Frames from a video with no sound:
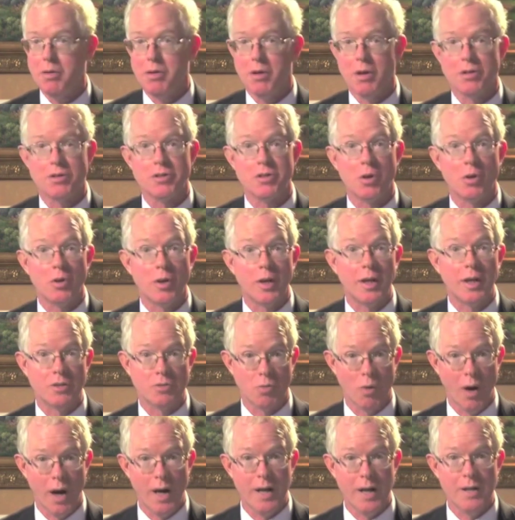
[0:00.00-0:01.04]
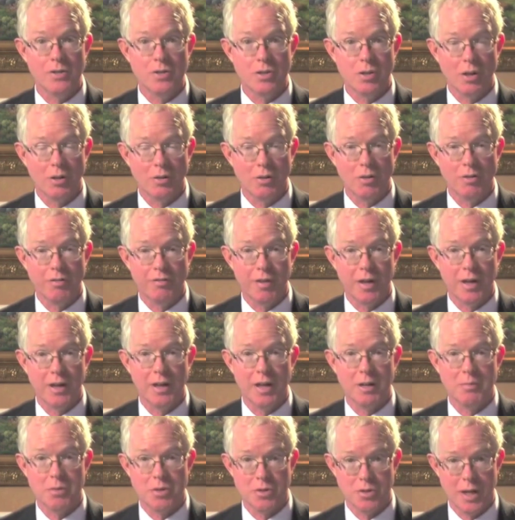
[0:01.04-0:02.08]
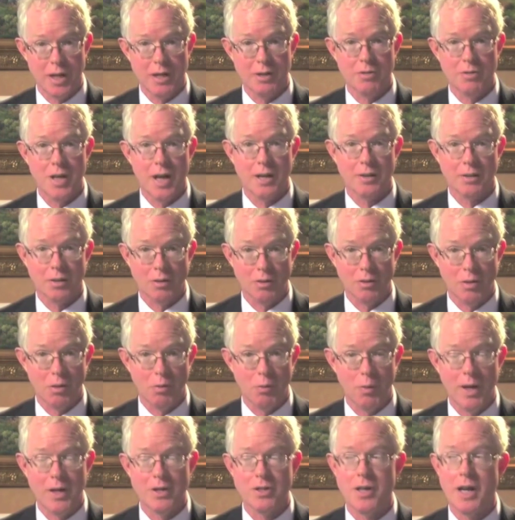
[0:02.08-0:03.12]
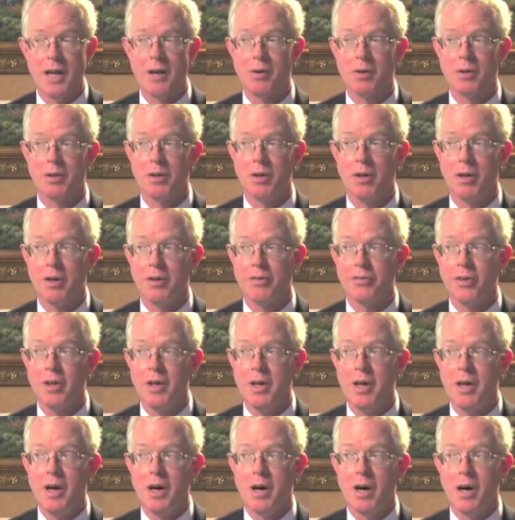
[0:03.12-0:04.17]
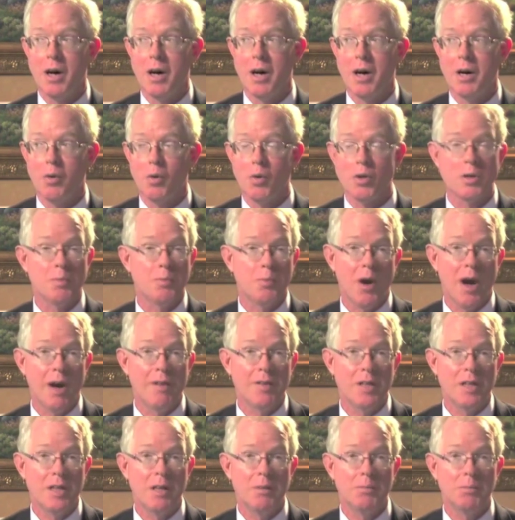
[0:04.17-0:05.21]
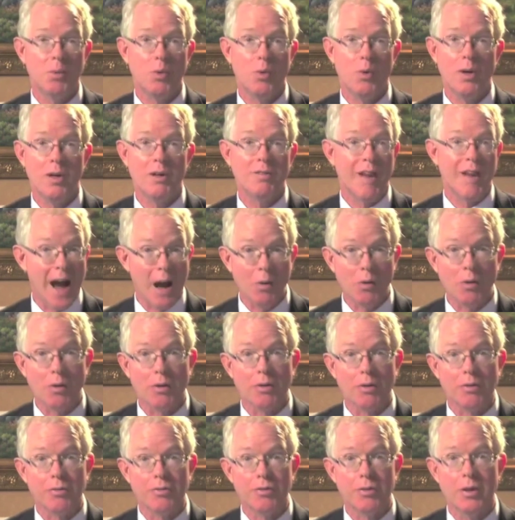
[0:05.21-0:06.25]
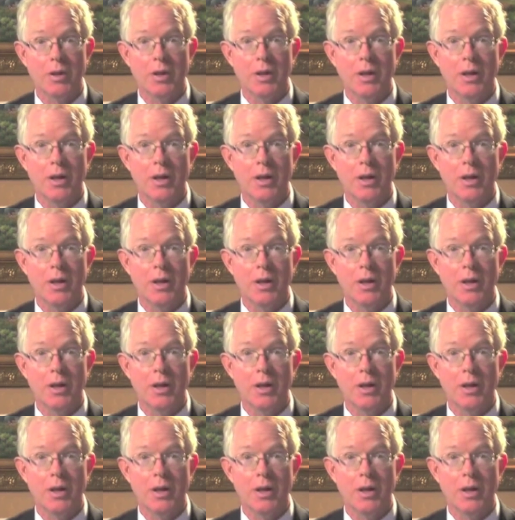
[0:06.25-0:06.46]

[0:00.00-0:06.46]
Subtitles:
asserting his rights under the Fair Labor Standards Act, under the wage and hour laws, or depriving the employee of hours.